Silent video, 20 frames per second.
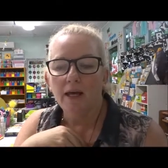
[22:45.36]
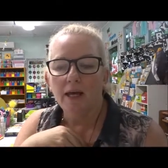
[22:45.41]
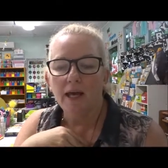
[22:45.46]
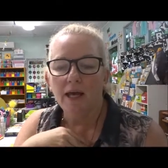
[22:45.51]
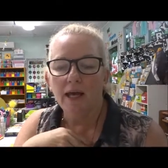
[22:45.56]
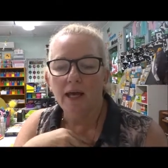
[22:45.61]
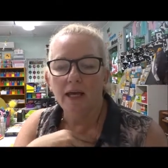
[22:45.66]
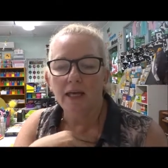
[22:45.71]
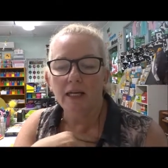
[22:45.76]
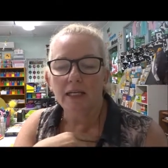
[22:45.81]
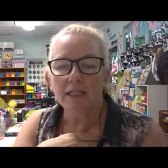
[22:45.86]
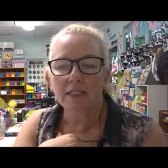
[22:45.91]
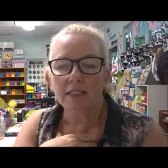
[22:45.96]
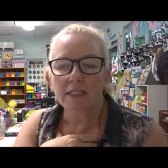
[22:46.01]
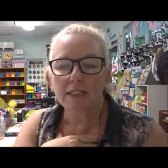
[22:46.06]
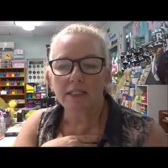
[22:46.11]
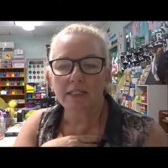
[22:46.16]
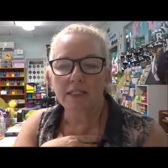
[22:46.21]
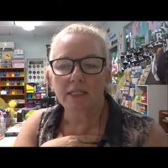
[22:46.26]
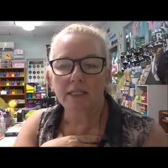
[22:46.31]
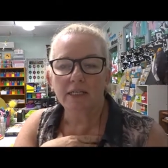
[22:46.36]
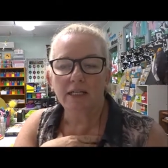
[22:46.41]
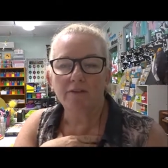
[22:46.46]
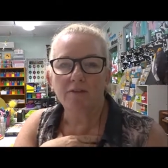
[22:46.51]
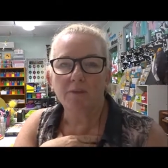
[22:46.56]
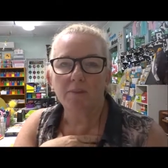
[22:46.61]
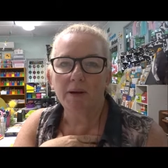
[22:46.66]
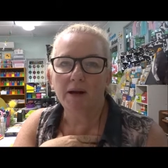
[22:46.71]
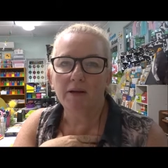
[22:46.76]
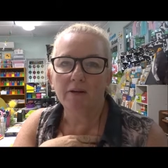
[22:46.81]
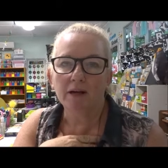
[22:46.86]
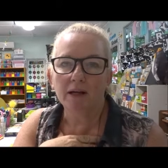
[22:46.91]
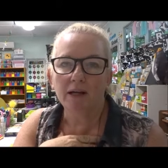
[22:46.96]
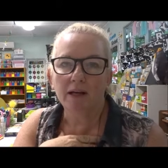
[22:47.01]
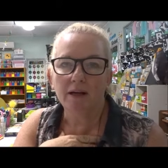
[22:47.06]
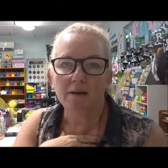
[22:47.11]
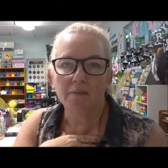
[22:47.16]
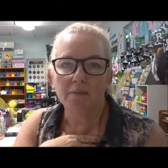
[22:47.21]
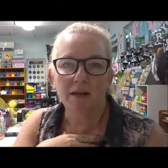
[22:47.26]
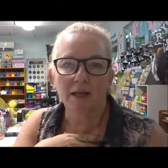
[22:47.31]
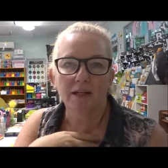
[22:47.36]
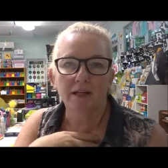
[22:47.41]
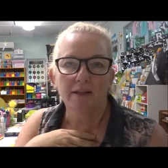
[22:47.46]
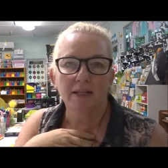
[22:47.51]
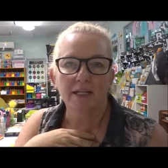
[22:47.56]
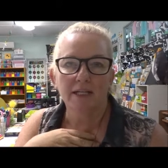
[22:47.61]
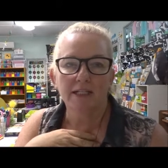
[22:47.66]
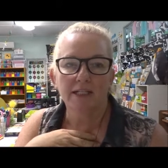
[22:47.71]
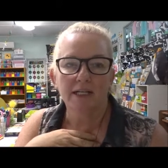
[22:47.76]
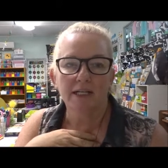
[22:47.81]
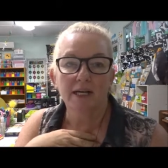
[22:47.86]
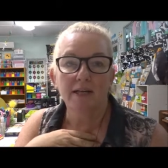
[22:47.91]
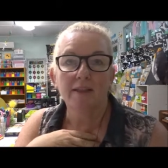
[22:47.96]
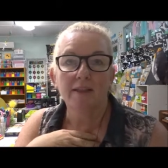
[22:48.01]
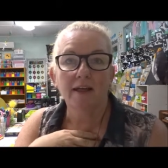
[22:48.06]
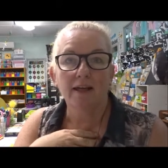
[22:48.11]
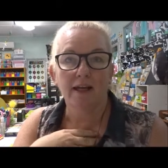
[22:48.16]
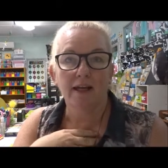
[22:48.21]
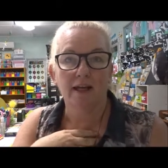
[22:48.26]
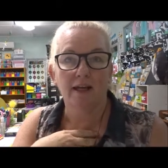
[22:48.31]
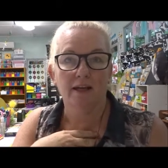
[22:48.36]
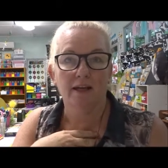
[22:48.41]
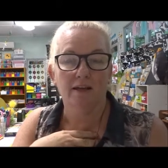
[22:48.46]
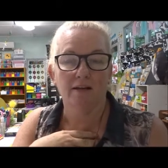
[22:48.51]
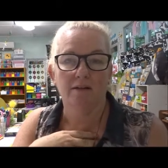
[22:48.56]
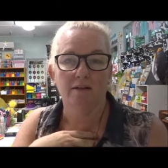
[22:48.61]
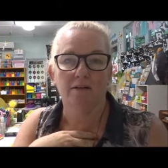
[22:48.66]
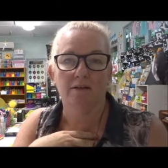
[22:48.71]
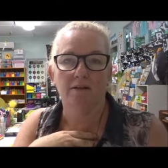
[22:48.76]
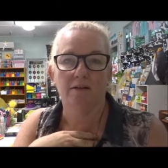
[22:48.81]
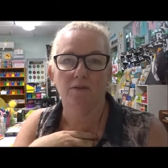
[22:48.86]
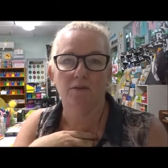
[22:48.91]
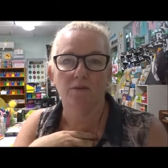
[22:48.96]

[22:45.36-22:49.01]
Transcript: And if a parent can't make it that day, they can